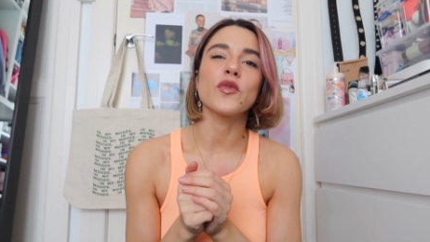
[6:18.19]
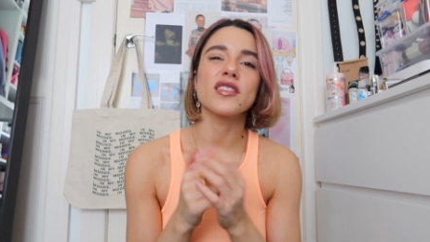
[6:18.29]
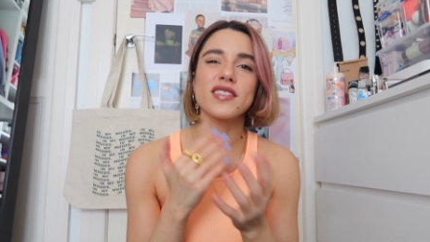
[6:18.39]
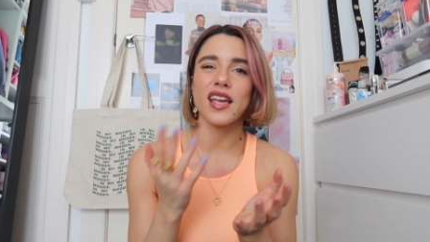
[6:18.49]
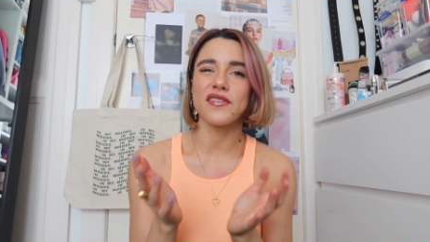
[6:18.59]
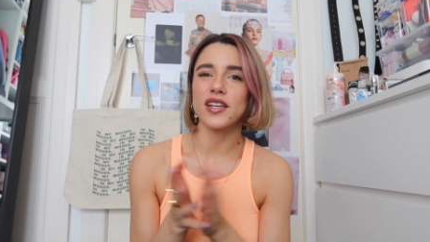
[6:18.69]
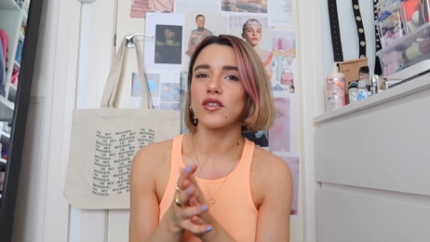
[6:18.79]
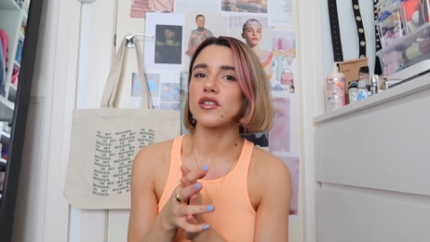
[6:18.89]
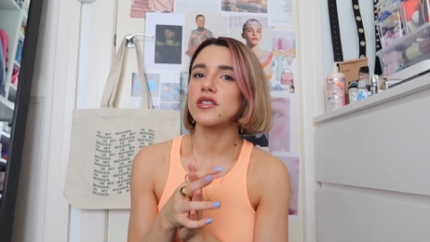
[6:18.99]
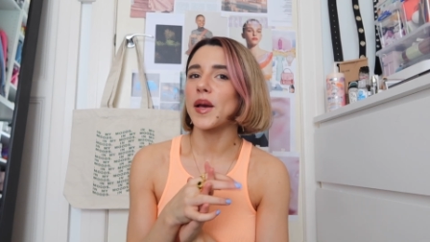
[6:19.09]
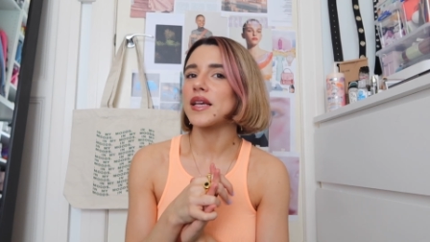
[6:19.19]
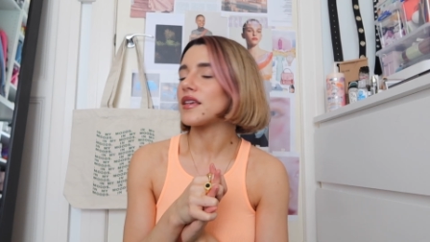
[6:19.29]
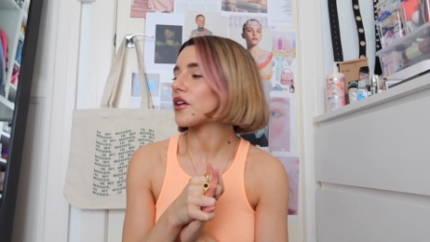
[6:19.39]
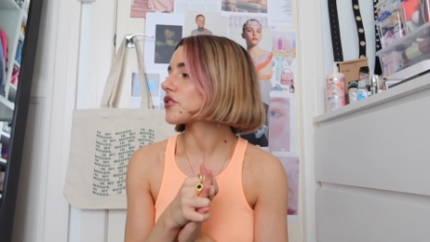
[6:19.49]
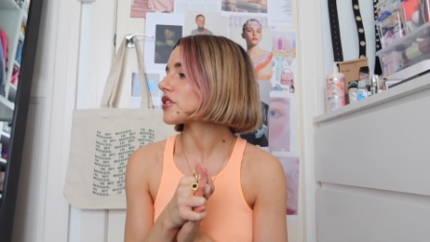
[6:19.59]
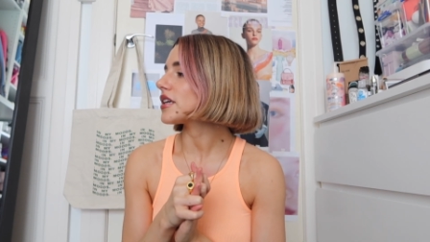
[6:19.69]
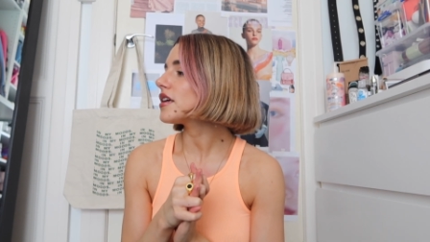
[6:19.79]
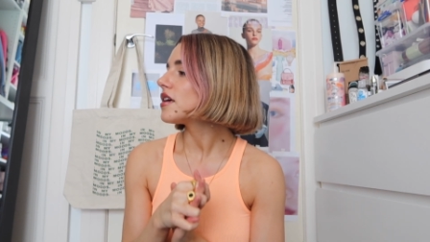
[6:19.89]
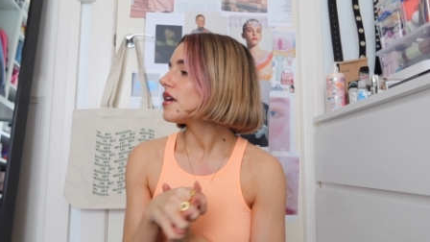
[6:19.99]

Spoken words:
which saves a lot of space actually.